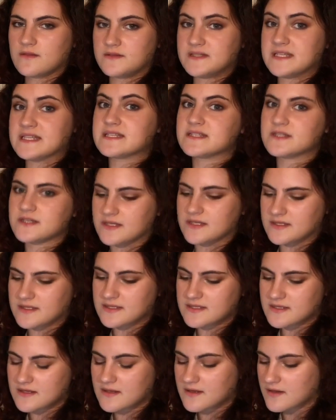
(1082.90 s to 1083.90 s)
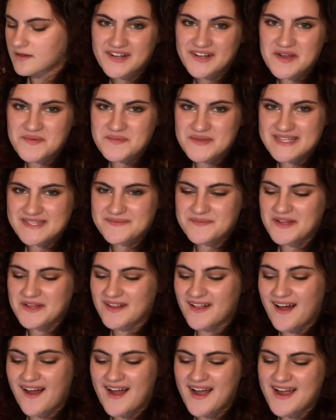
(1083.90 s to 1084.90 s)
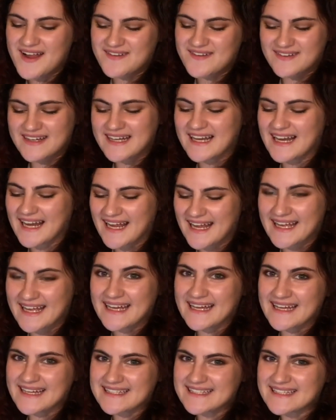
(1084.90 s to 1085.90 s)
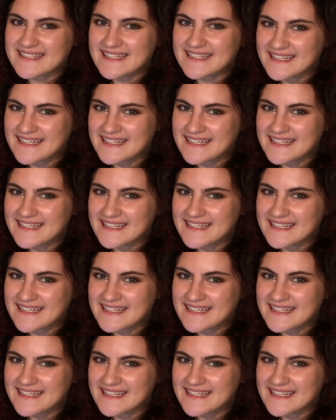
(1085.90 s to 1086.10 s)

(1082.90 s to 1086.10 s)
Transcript: distance. Great piece, Mel, I really like it.